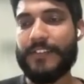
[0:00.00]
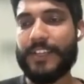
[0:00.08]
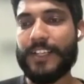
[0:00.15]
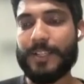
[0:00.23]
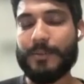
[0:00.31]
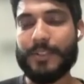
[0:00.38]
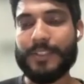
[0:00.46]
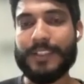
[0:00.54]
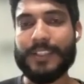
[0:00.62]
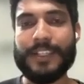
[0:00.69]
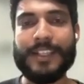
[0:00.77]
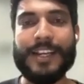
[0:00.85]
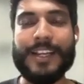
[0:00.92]
Definitely worth
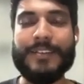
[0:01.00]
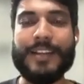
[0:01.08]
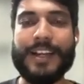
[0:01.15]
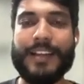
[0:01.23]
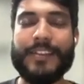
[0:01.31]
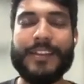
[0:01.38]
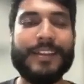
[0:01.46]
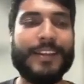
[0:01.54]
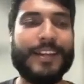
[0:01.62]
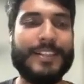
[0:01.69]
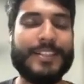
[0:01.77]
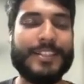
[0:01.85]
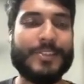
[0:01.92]
thinking. I
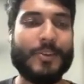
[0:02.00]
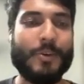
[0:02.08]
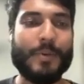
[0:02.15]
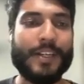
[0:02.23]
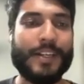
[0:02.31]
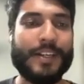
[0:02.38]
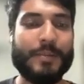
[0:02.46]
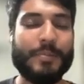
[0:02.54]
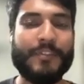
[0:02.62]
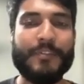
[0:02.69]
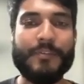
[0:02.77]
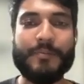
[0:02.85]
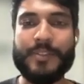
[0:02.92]
think I'll just open it
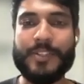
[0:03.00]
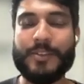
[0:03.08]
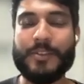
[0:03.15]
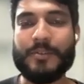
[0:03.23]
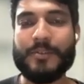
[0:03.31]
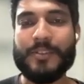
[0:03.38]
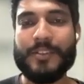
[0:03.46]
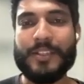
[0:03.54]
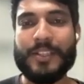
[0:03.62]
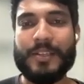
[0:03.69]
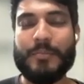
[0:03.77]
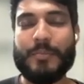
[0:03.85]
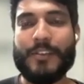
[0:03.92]
up. If, you know,
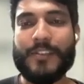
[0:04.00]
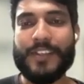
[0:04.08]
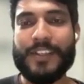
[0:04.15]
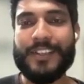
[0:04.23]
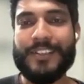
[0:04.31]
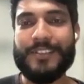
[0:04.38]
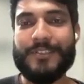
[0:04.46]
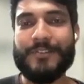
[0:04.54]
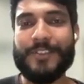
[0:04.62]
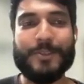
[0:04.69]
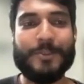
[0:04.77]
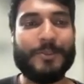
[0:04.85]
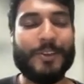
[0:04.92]

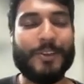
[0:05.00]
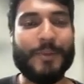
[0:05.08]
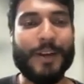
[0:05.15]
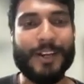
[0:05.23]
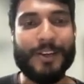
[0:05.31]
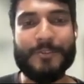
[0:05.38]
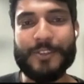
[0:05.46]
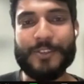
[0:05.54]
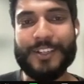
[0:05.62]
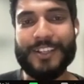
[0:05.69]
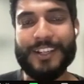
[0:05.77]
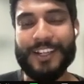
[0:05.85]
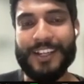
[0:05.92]
Praveen, Mithu, or Manav
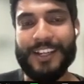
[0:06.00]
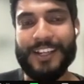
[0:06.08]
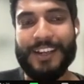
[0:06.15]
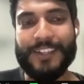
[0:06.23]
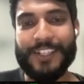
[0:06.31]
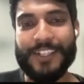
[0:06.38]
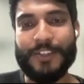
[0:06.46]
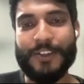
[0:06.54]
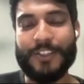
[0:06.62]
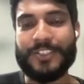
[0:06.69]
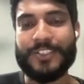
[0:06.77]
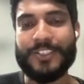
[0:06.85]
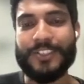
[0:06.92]
would have any
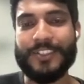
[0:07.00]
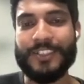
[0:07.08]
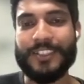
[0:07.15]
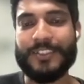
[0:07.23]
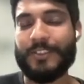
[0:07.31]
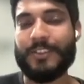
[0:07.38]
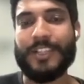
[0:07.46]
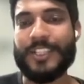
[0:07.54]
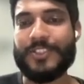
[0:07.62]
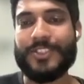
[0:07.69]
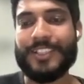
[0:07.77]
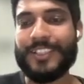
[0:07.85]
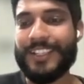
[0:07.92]
thoughts on this, or
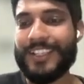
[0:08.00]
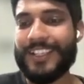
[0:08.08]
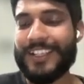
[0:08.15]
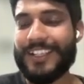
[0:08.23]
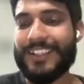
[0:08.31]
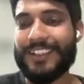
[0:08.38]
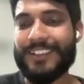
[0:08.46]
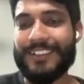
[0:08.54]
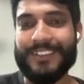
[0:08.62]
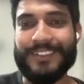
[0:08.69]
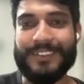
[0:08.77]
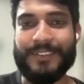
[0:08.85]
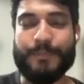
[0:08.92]
Rachit,
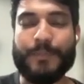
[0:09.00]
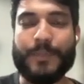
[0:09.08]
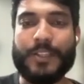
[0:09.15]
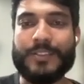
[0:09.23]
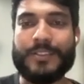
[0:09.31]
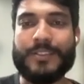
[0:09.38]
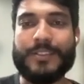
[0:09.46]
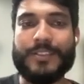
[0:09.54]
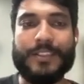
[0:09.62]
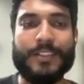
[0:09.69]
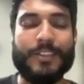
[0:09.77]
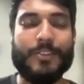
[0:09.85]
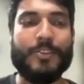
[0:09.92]
because
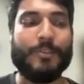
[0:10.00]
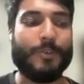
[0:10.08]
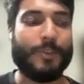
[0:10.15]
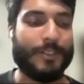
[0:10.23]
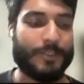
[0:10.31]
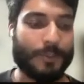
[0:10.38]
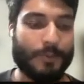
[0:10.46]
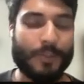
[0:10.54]
you know, you've